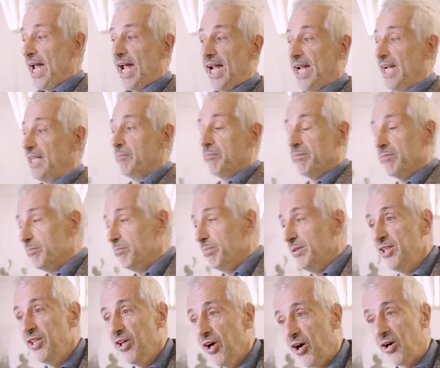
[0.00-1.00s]
And
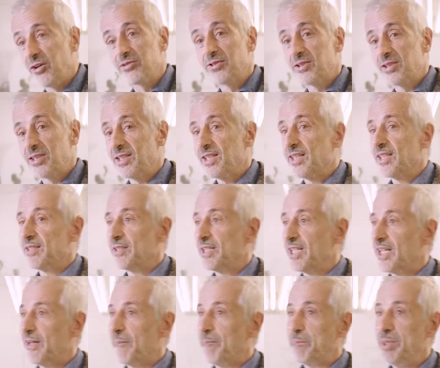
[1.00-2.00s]
beyond
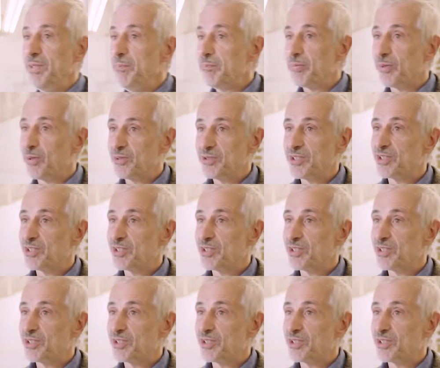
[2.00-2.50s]
people,